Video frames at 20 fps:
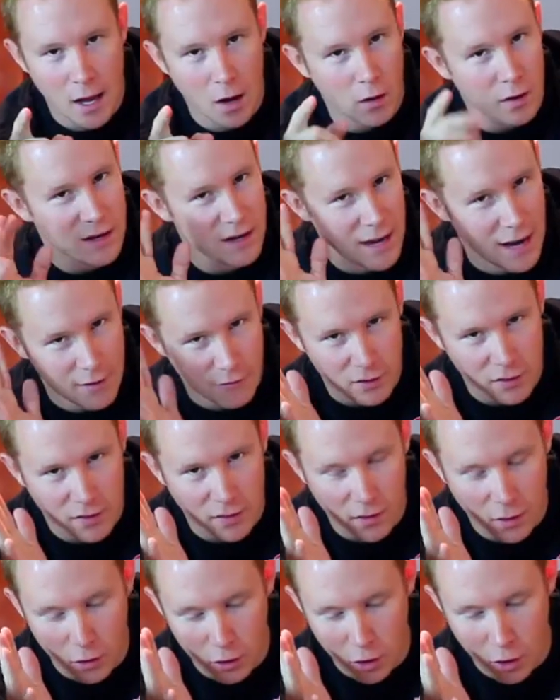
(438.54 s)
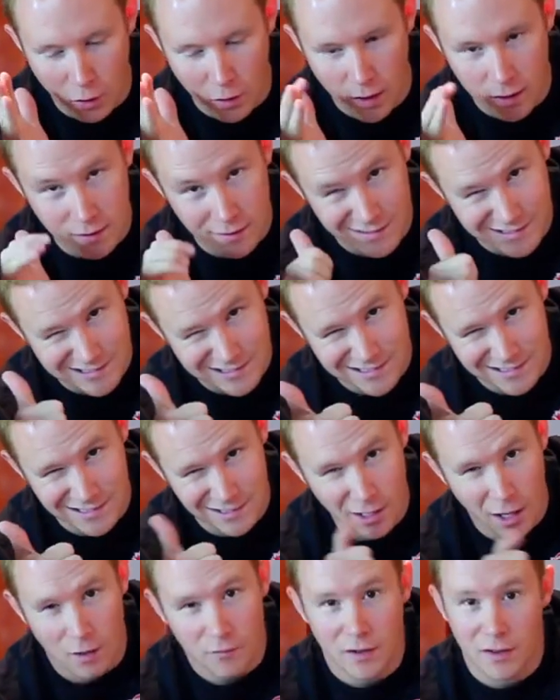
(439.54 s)
out and everything that you're doing.
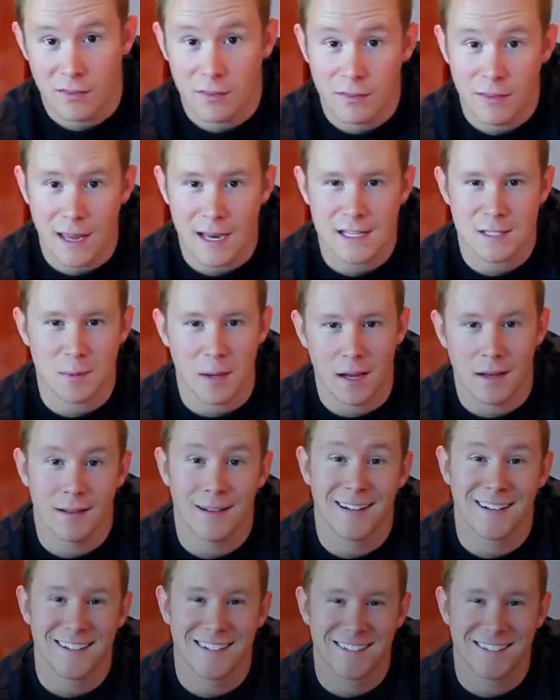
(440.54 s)
Love it. Thanks, man.